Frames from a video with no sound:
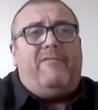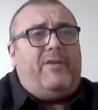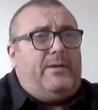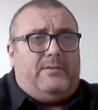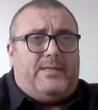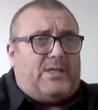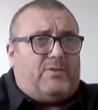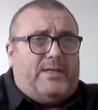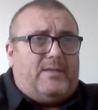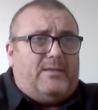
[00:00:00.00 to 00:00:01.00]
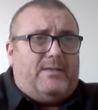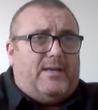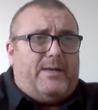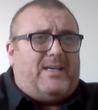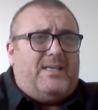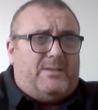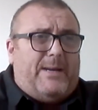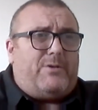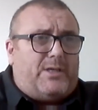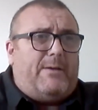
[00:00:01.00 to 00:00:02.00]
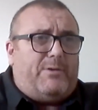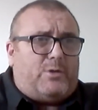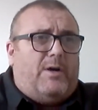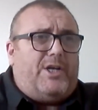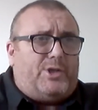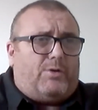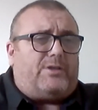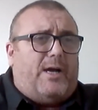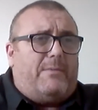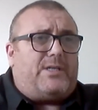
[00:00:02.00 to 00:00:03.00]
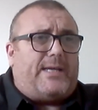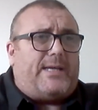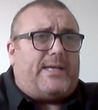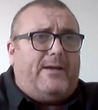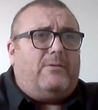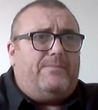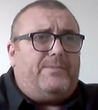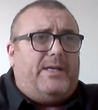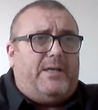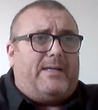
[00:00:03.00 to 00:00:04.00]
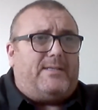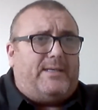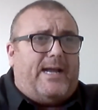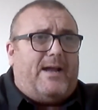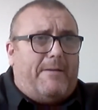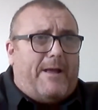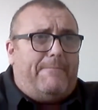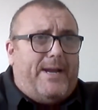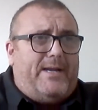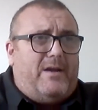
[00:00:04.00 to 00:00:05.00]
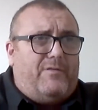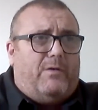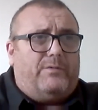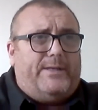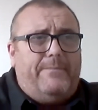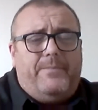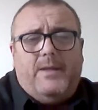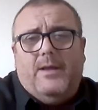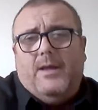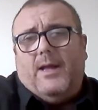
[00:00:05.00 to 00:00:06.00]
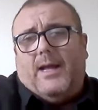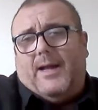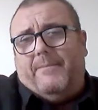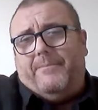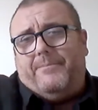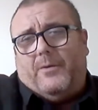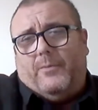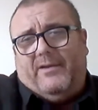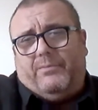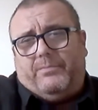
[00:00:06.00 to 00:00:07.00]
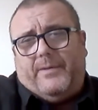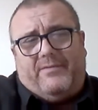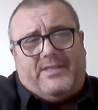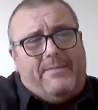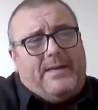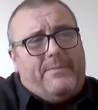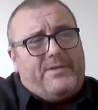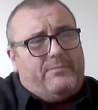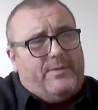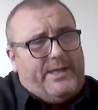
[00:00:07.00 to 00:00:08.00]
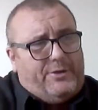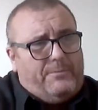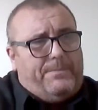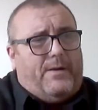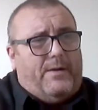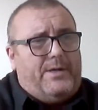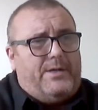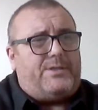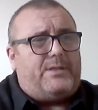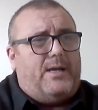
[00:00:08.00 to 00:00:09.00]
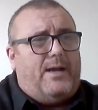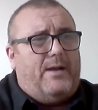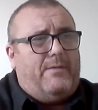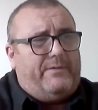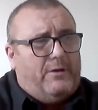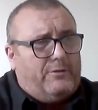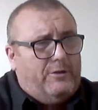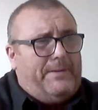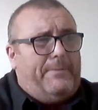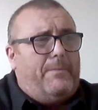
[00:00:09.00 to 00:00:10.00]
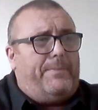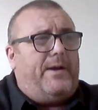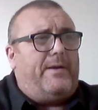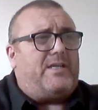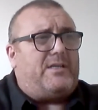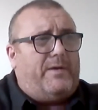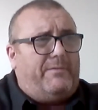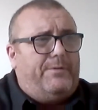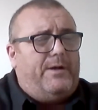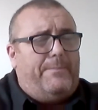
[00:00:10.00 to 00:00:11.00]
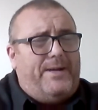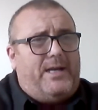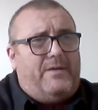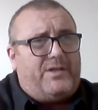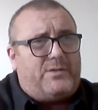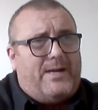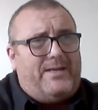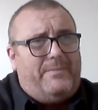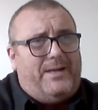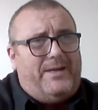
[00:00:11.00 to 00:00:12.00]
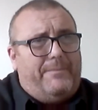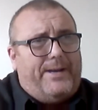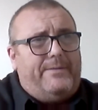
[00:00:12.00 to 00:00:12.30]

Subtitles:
every district because it was quite a short time scale that you had to get a bid involved in. But we've teamed up with some really good partners. We've got good people behind us, and we put a bid in for £20 million